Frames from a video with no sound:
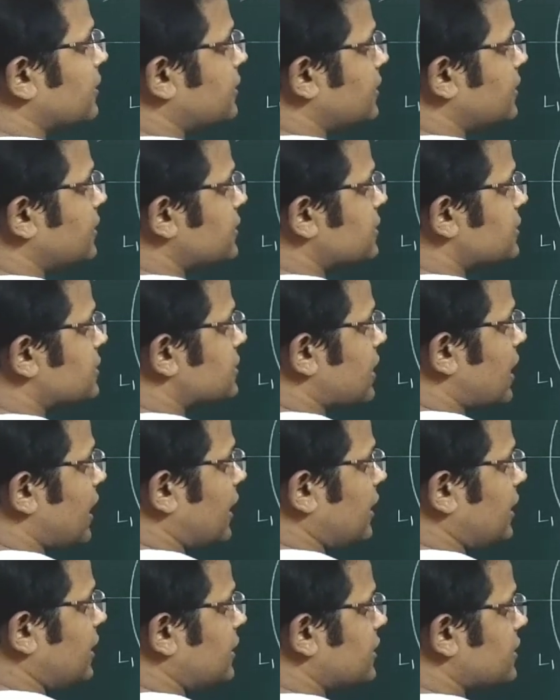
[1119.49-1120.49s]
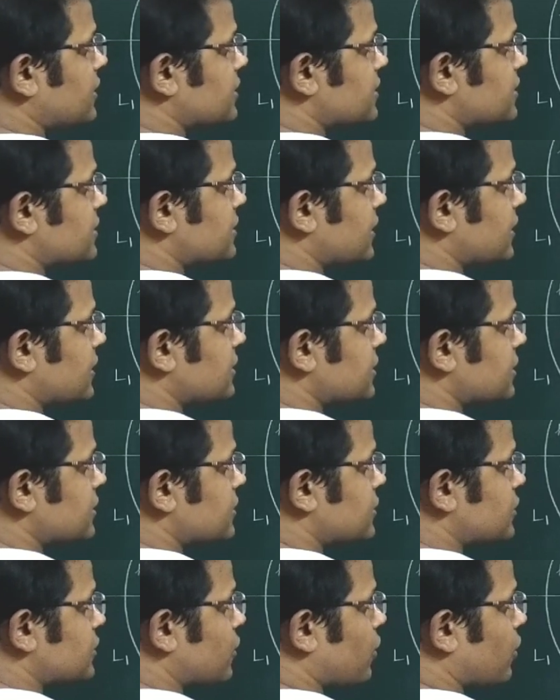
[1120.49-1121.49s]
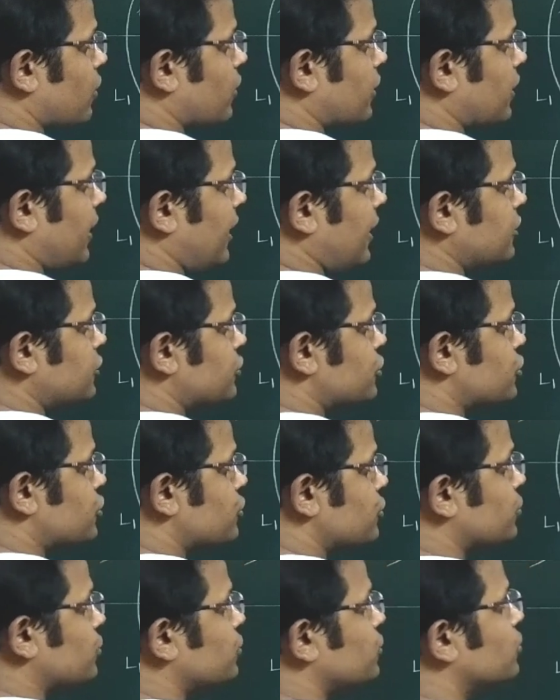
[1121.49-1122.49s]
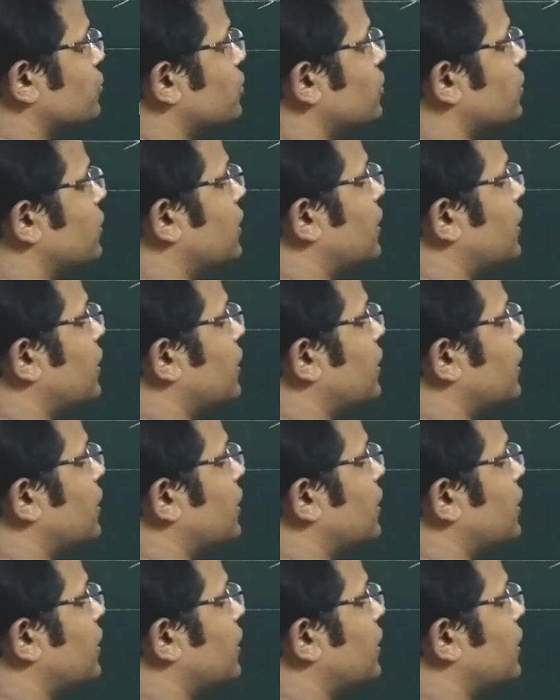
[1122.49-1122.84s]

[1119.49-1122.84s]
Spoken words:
This tiny distance is your H2,